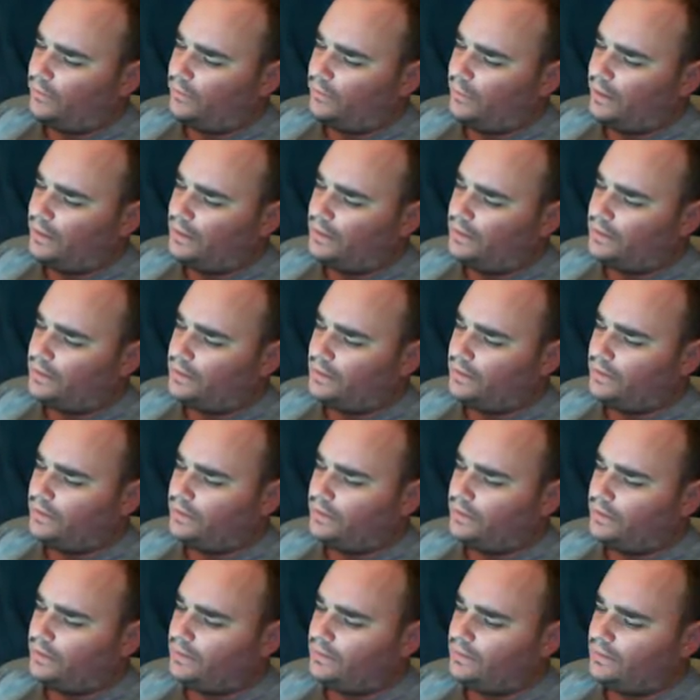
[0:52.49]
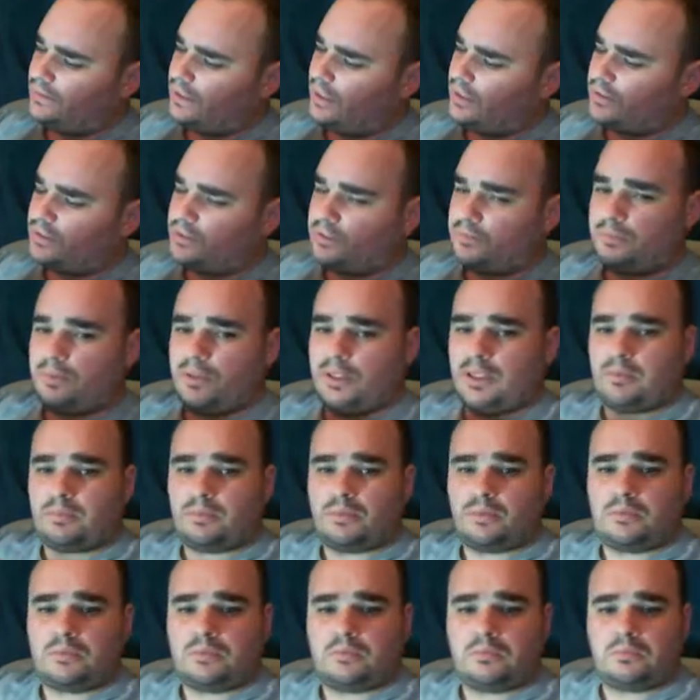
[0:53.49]
paint it dusk
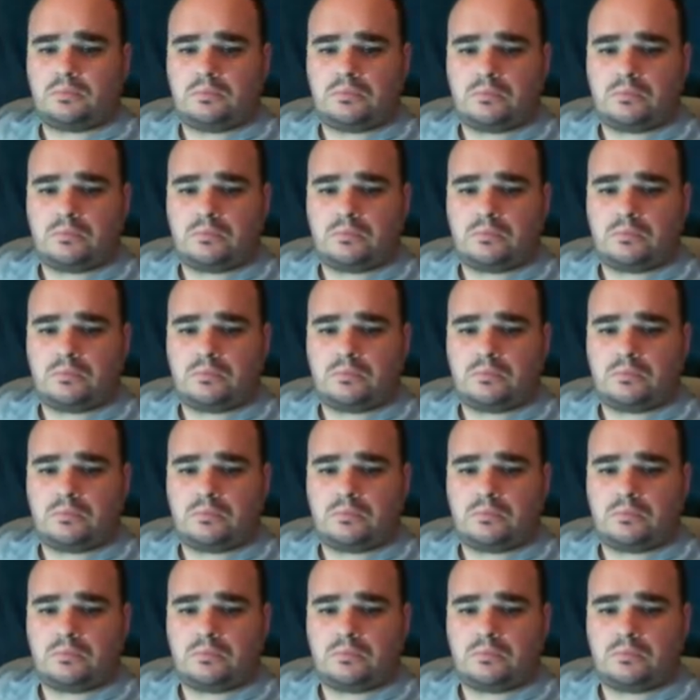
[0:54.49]
purple.